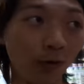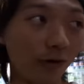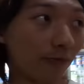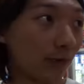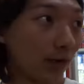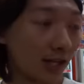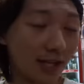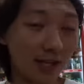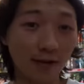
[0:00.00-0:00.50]
we've
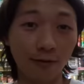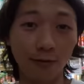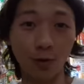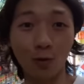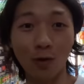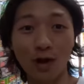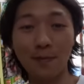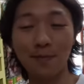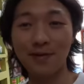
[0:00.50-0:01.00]
been here for
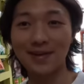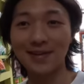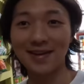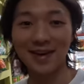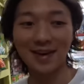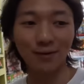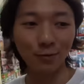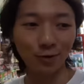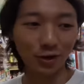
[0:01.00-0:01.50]
quite a bit
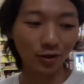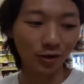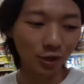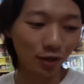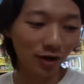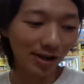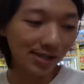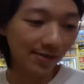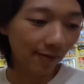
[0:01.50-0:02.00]
now and we've got to
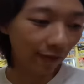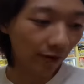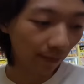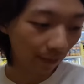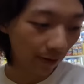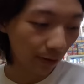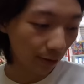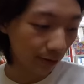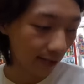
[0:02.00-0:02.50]
try some
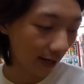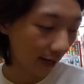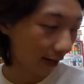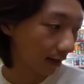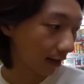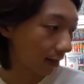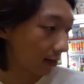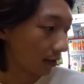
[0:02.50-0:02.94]
Filipino snack.